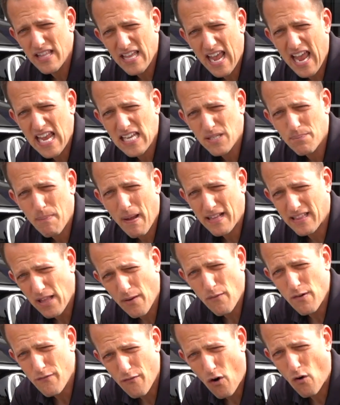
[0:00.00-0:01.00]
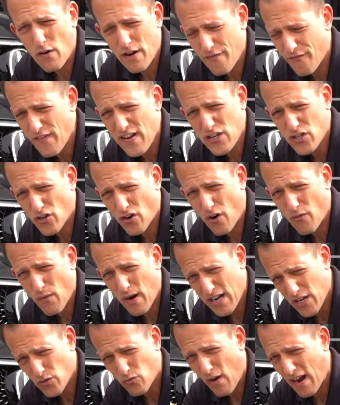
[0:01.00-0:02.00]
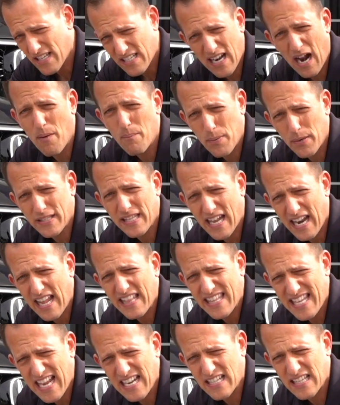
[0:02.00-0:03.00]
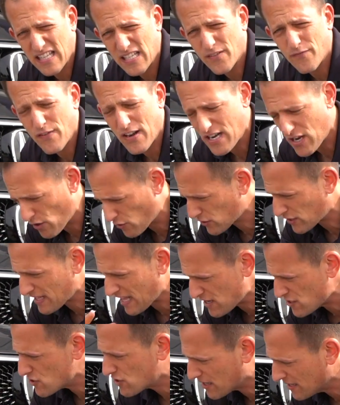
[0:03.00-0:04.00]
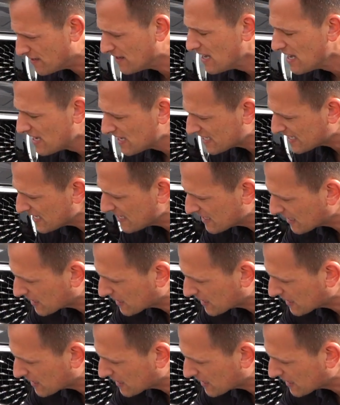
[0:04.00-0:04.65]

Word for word: to the A-spec that we've already featured on Raiti's Rides, and I'll put that at the end of this video so that you could see